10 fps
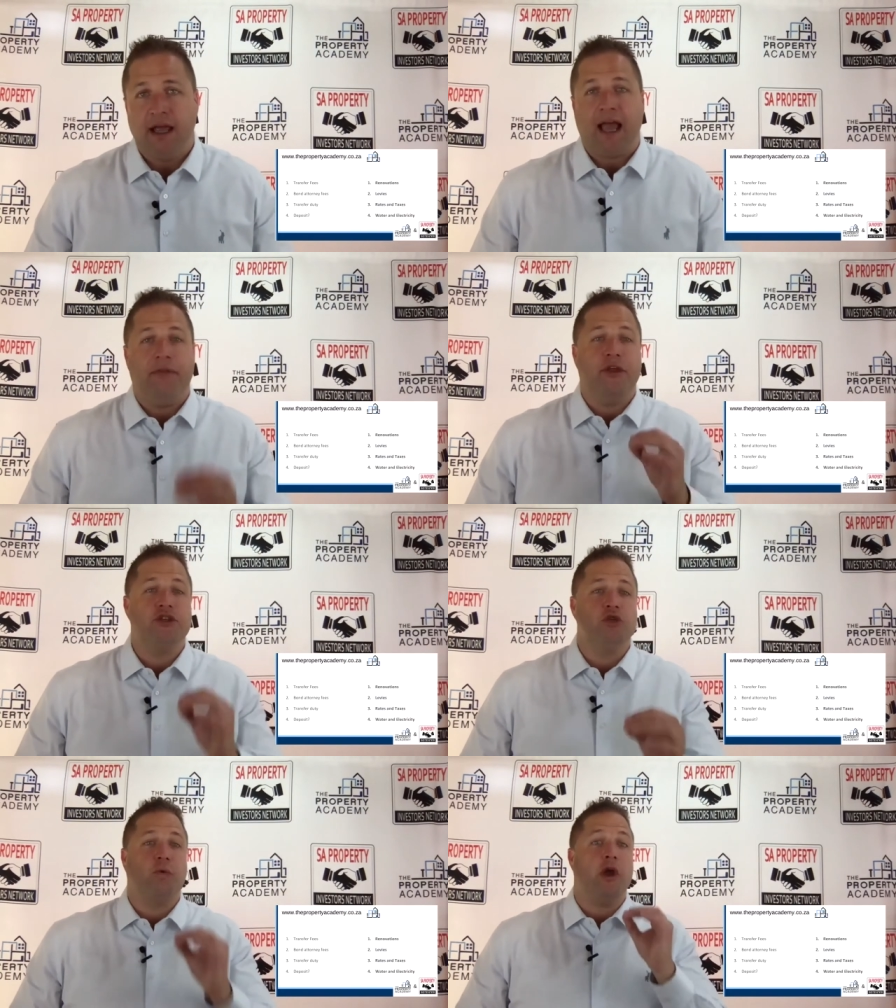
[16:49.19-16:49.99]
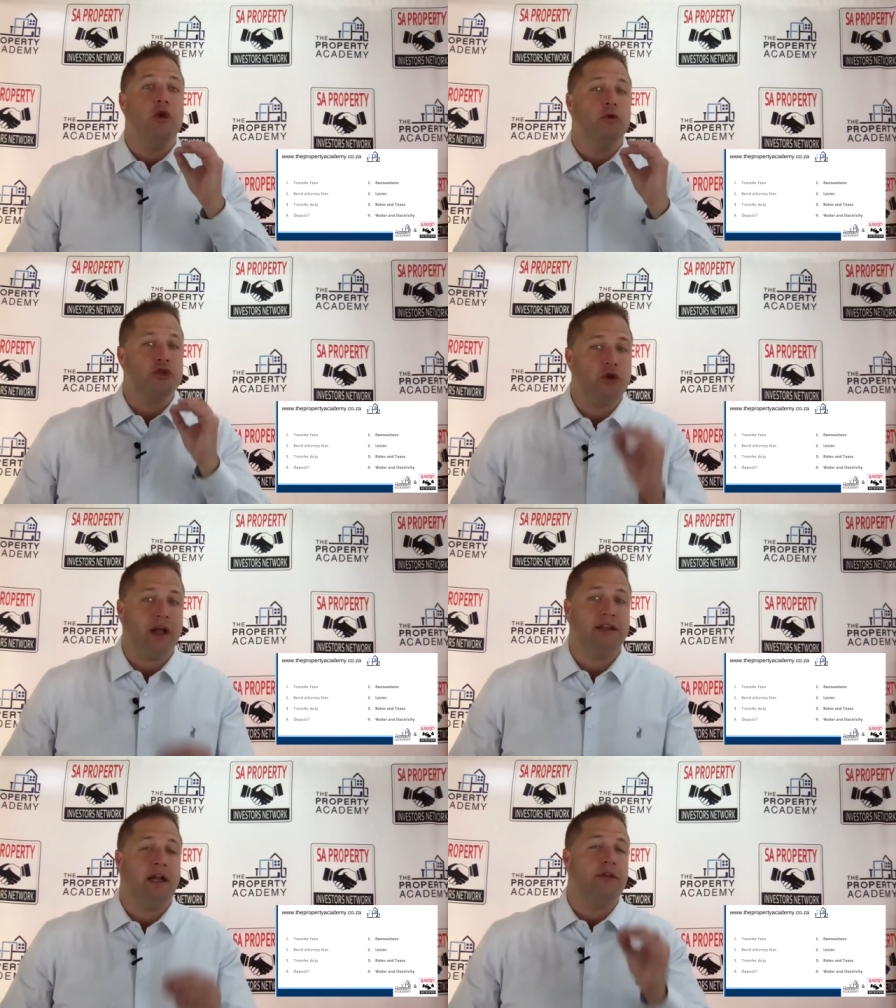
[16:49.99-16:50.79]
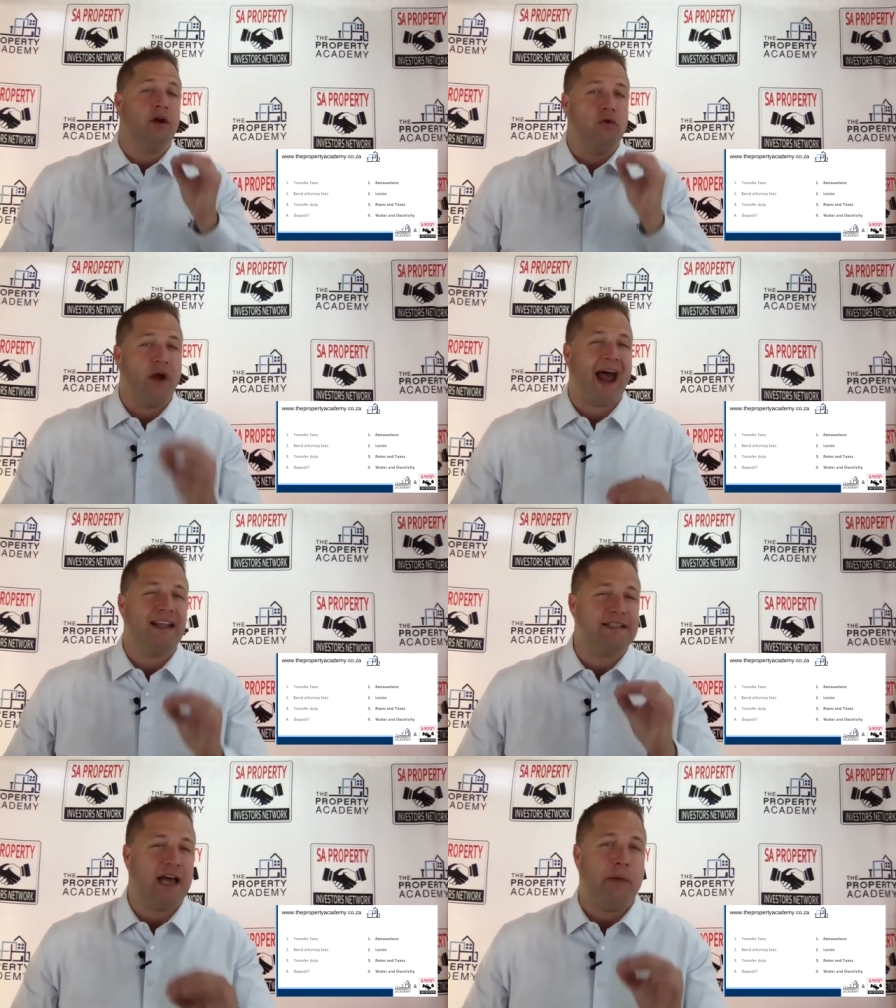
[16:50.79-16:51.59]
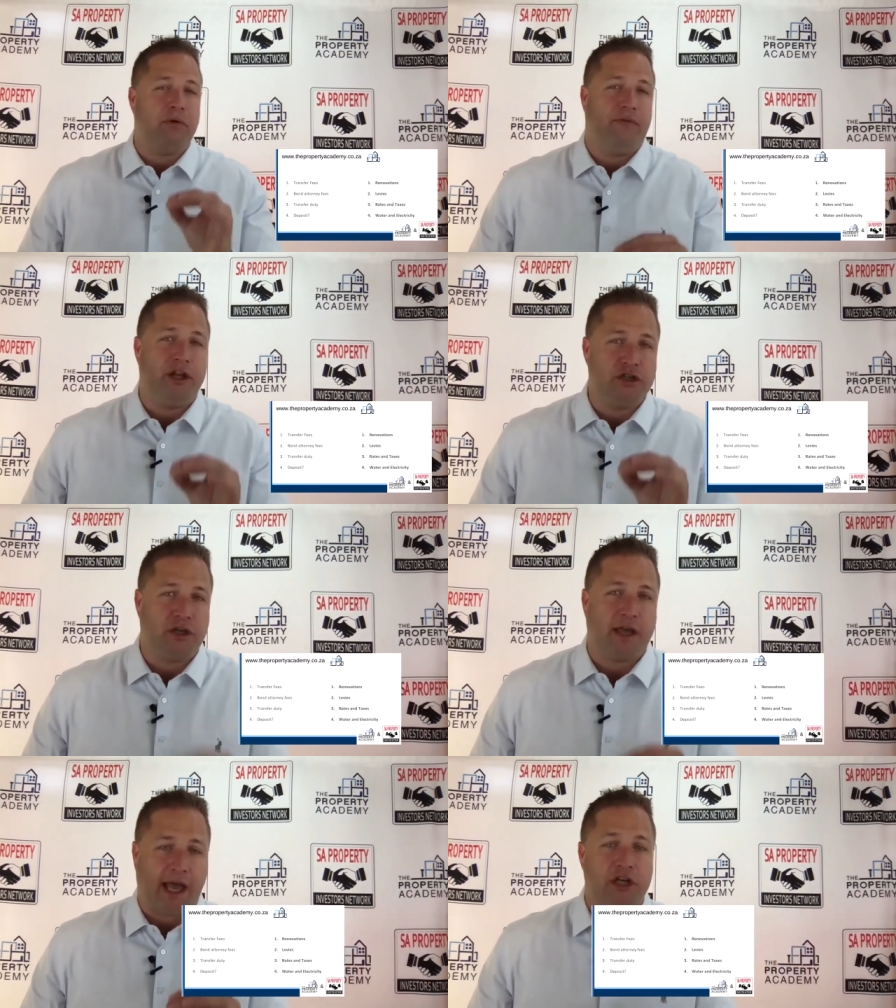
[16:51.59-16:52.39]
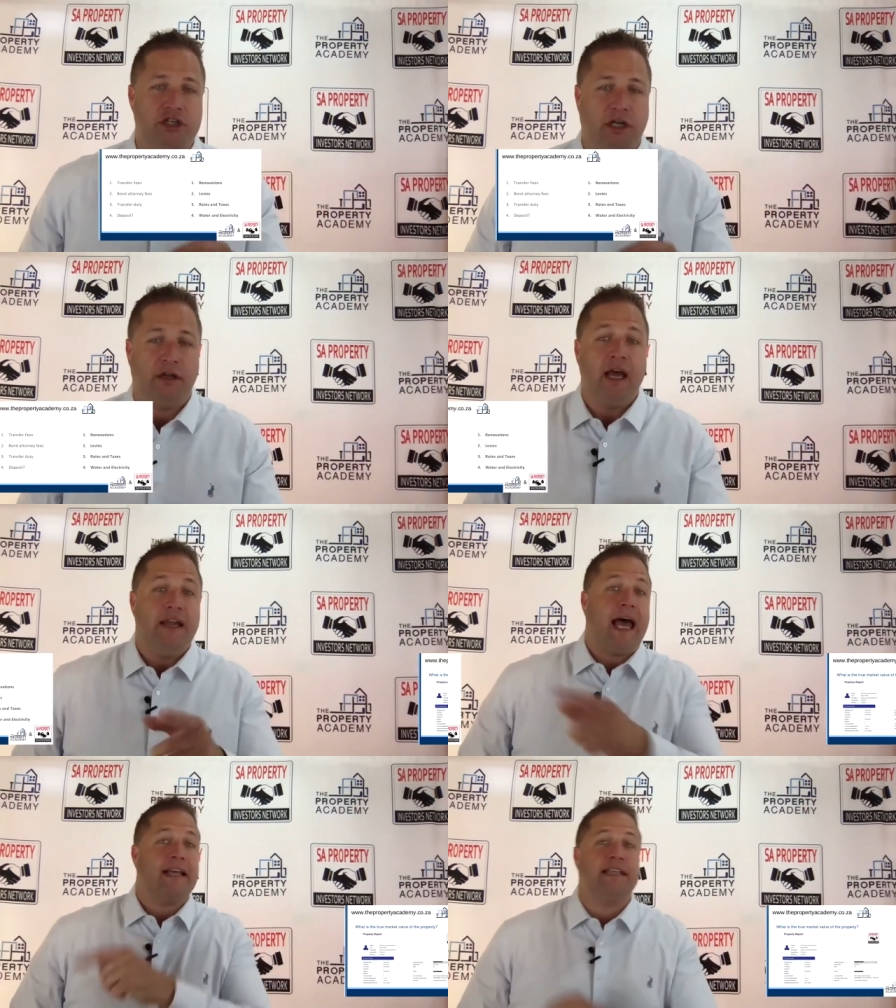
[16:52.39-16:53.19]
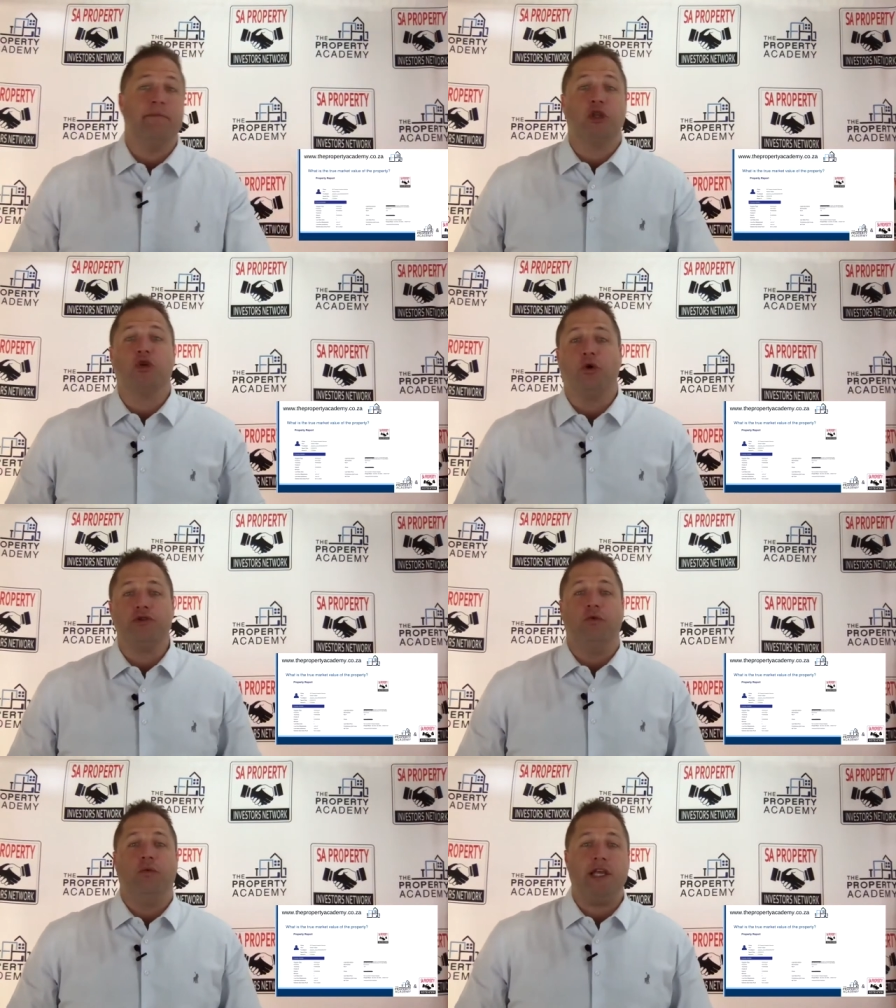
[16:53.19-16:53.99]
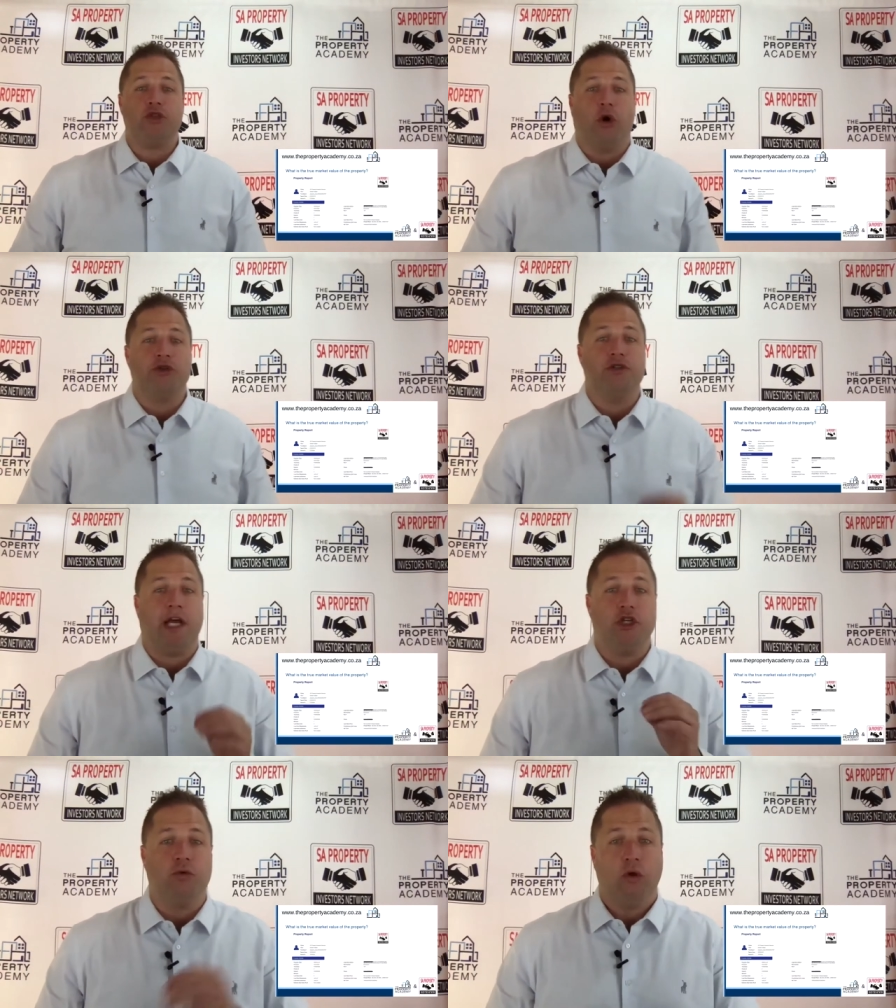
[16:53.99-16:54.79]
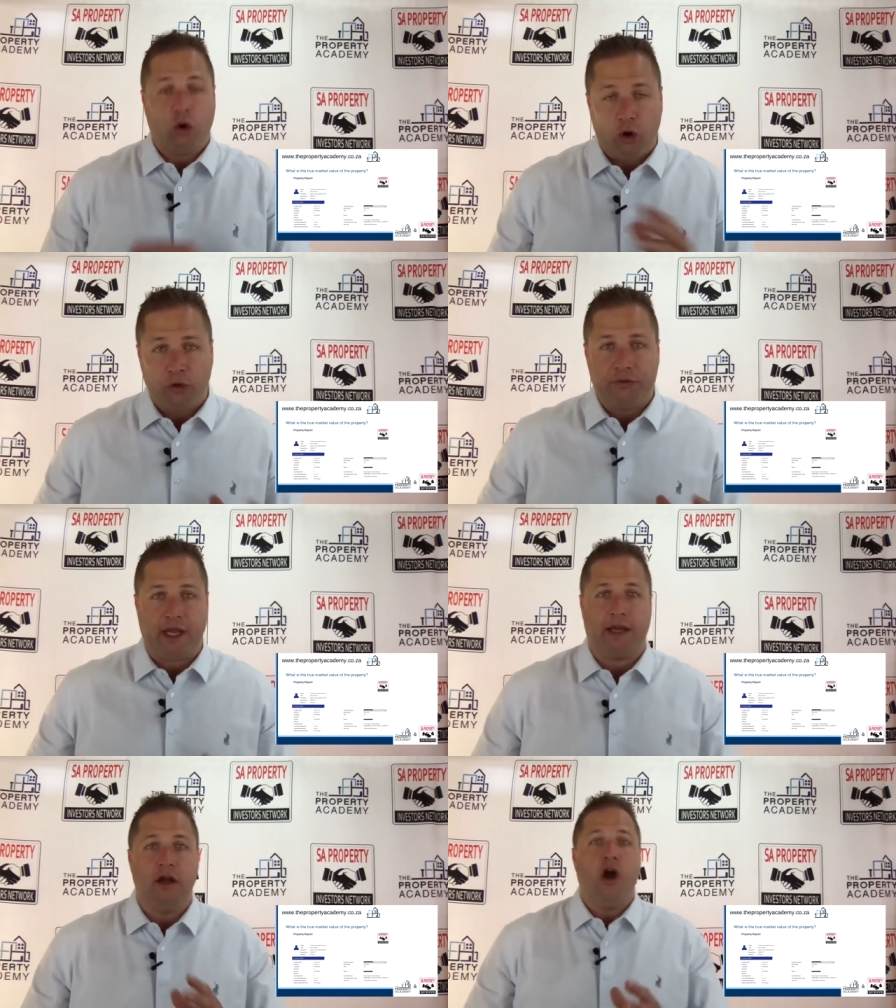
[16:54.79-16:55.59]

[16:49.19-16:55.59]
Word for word: And this is where you will start getting the right type of education. Now, some of the tools and resources that you will all need